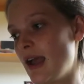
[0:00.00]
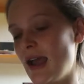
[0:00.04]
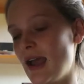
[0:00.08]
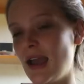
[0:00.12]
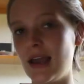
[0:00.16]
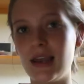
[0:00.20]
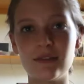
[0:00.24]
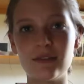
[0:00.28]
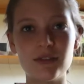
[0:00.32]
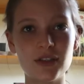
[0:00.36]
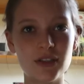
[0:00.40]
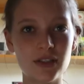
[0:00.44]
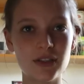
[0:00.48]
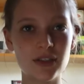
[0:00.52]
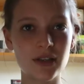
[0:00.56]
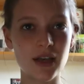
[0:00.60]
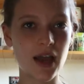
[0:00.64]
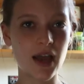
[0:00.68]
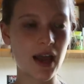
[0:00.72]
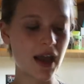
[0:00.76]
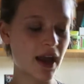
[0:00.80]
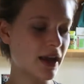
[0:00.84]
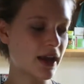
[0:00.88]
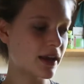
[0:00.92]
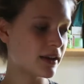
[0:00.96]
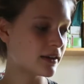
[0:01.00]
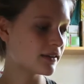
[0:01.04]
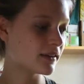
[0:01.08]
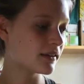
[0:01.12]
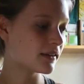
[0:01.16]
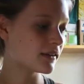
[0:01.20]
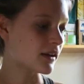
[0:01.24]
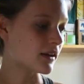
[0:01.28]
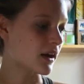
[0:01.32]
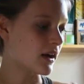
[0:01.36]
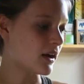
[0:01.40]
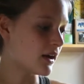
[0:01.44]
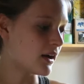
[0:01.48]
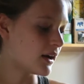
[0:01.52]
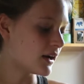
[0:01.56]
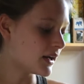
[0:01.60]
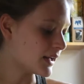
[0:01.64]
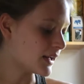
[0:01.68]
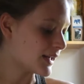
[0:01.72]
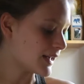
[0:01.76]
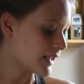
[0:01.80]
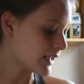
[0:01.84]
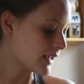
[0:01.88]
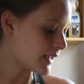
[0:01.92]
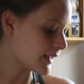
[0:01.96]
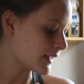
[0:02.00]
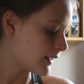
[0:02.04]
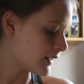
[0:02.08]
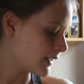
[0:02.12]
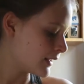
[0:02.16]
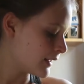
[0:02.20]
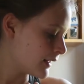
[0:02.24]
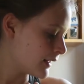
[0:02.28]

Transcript: level, and I